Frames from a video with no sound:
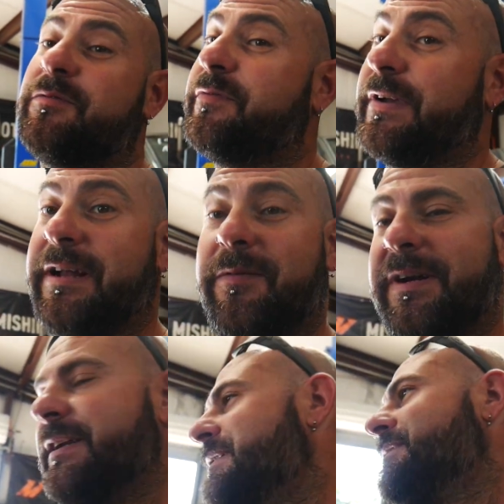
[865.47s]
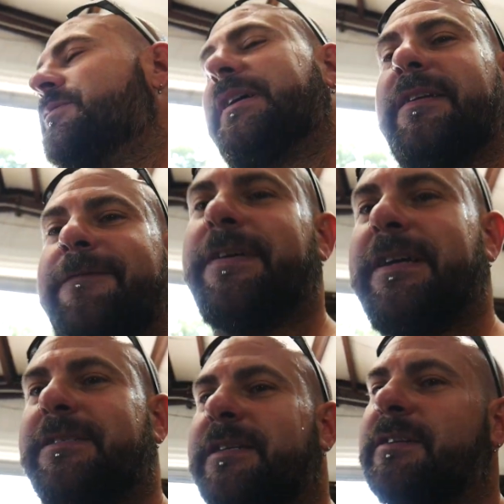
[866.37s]
We figured out what it is, and we're getting it
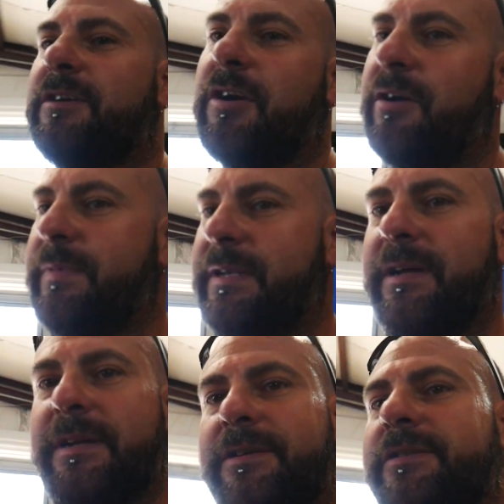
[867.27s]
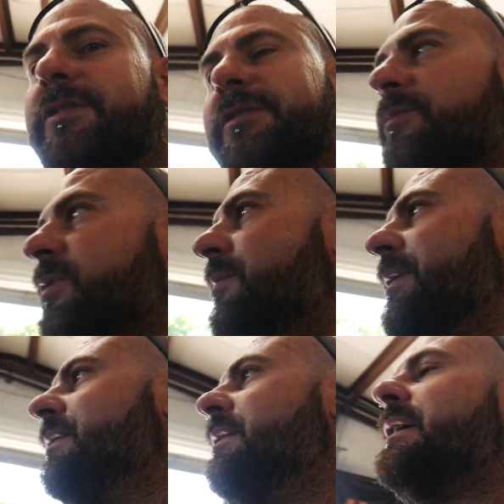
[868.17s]
fixed, and the car will be done here in just a
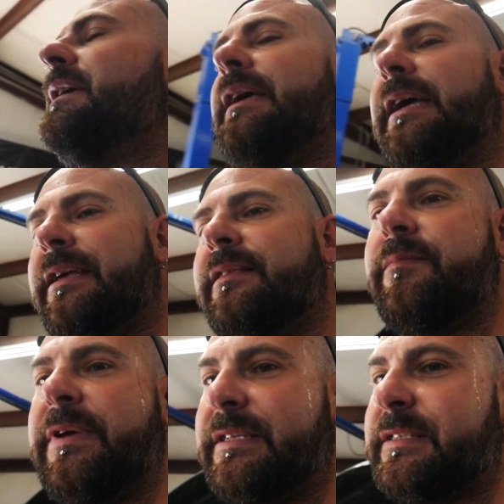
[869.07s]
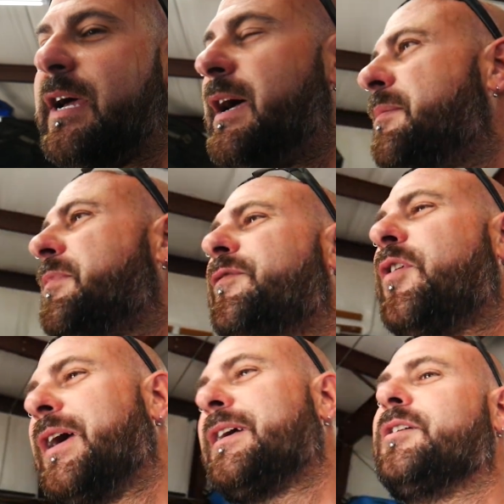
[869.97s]
moment. In the meantime,
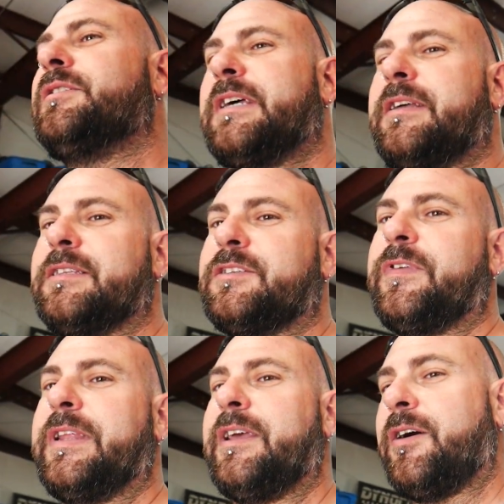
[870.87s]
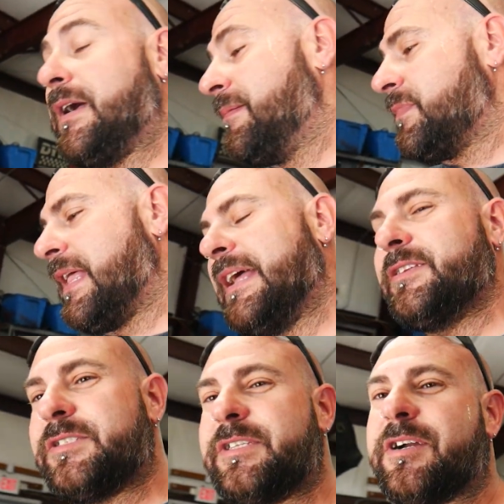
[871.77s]
before I close out this video, I'm glad
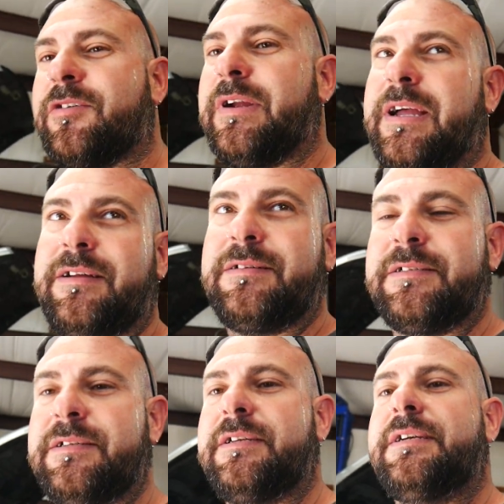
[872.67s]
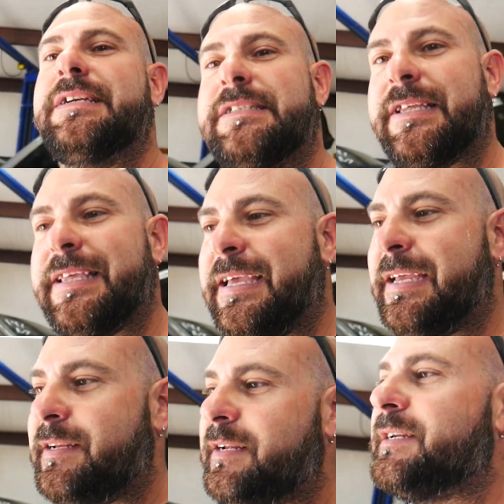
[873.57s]
you stuck around to the
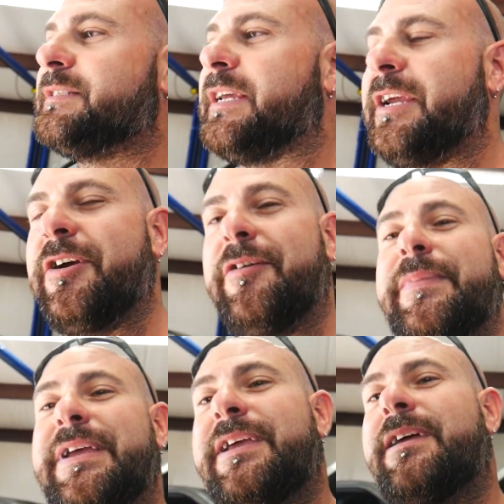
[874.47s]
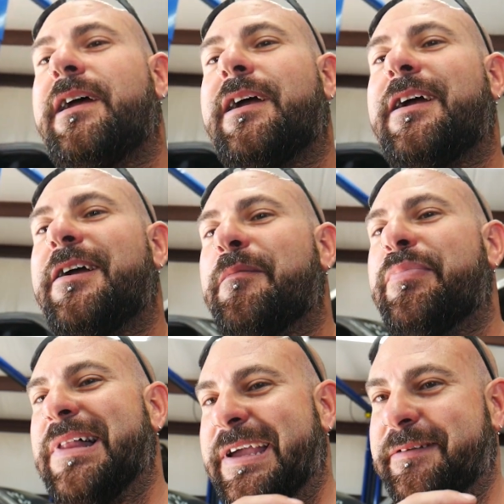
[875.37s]
end to hear me
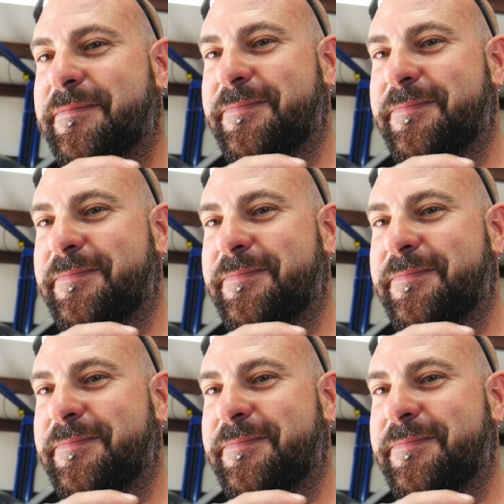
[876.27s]
complain.